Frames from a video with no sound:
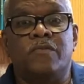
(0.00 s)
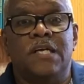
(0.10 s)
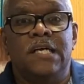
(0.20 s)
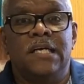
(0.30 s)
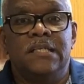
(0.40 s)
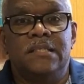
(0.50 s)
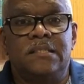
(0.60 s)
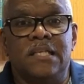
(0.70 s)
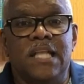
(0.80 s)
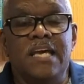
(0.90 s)
to leave
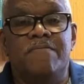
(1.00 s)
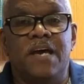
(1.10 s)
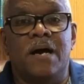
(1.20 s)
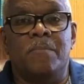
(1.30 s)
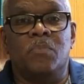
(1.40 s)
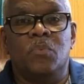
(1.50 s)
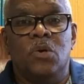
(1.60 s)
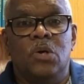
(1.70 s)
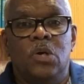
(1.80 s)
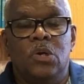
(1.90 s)
him
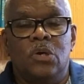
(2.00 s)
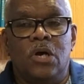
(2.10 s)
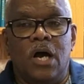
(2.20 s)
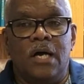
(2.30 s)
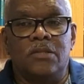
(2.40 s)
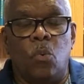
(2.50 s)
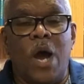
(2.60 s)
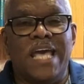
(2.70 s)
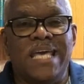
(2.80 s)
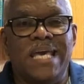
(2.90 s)
the way he is.